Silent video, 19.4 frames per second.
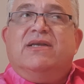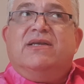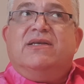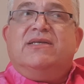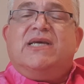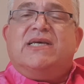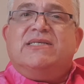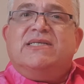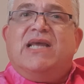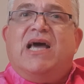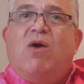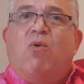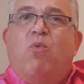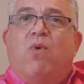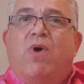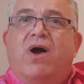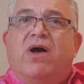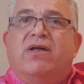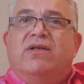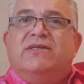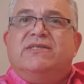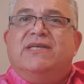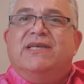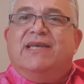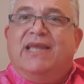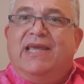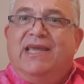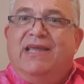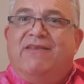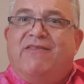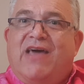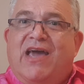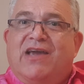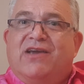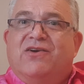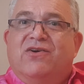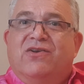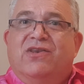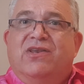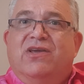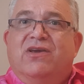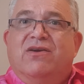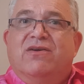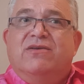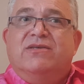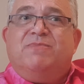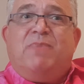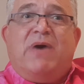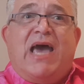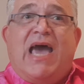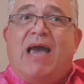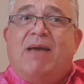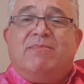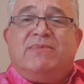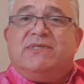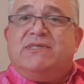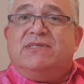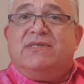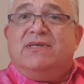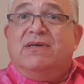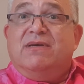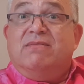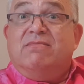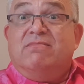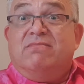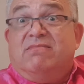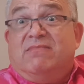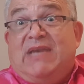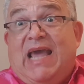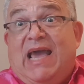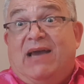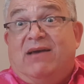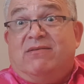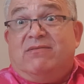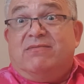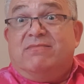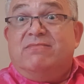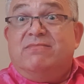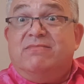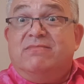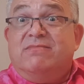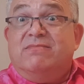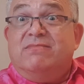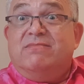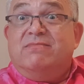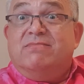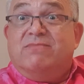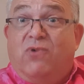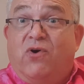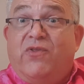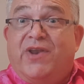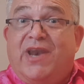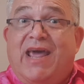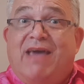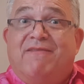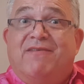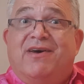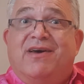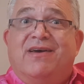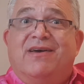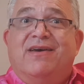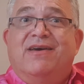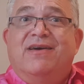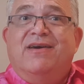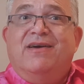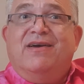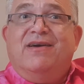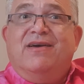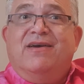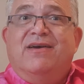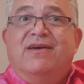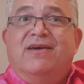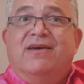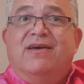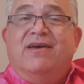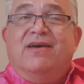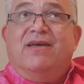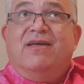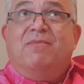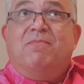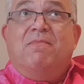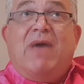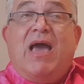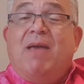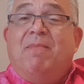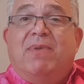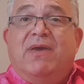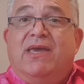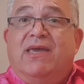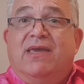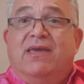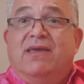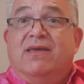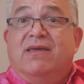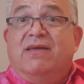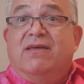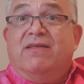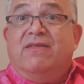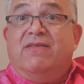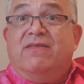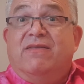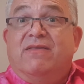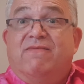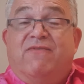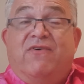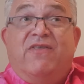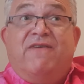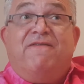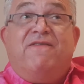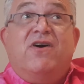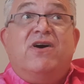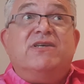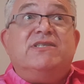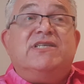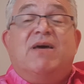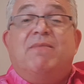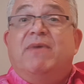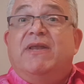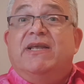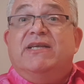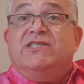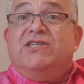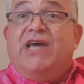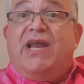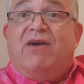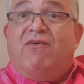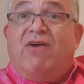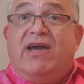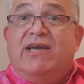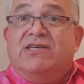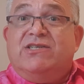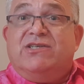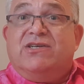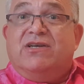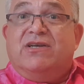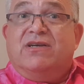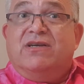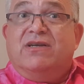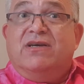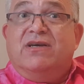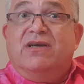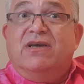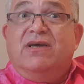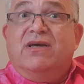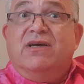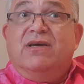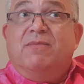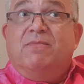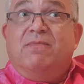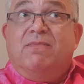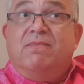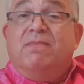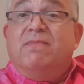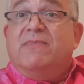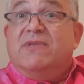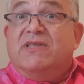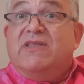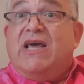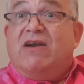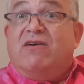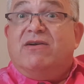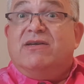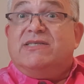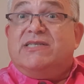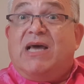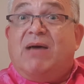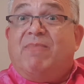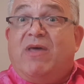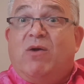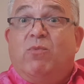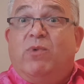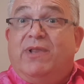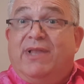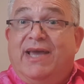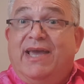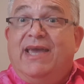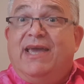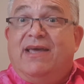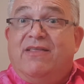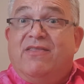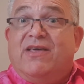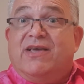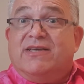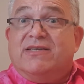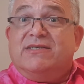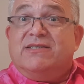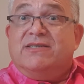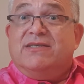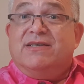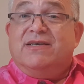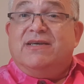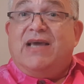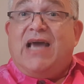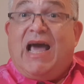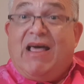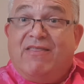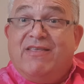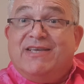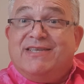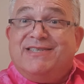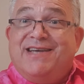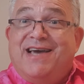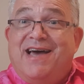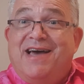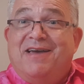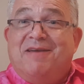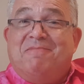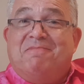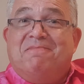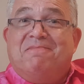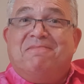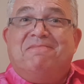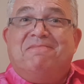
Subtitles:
Doesn't our world need that good news? Perhaps now, more than ever? Maybe, for the first time in a generation, there are some that will hear this at this time.